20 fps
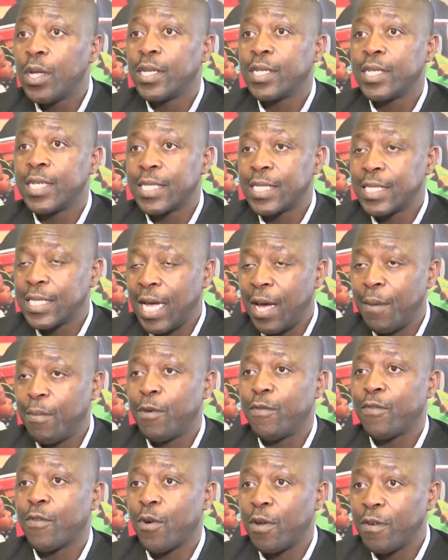This type
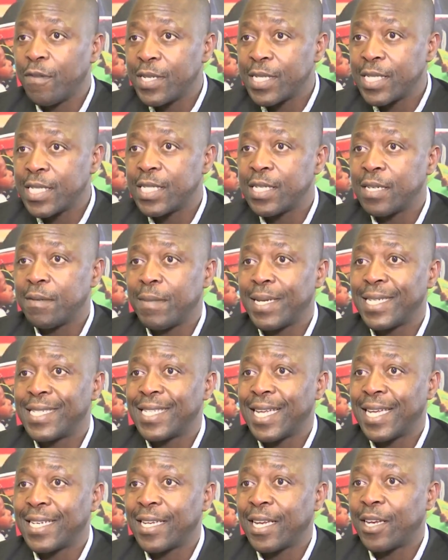of conversation must
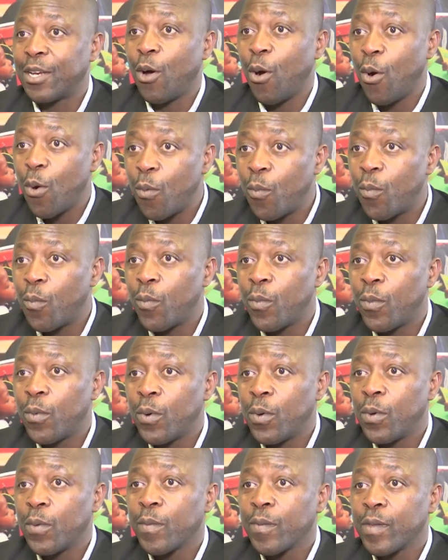start at home.
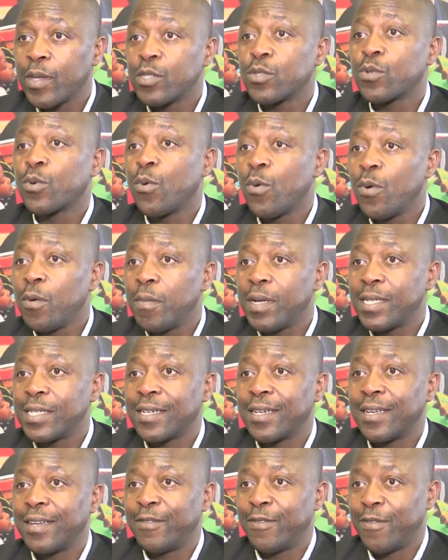School
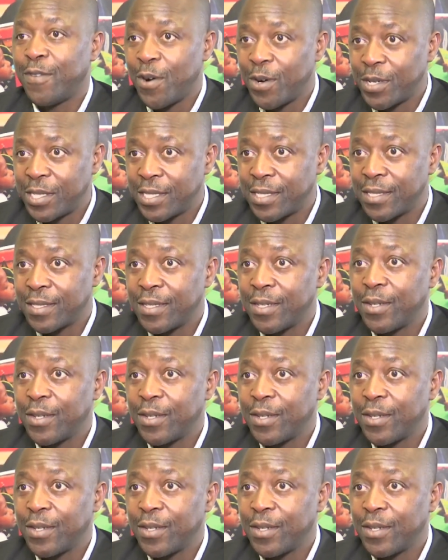must reinforce.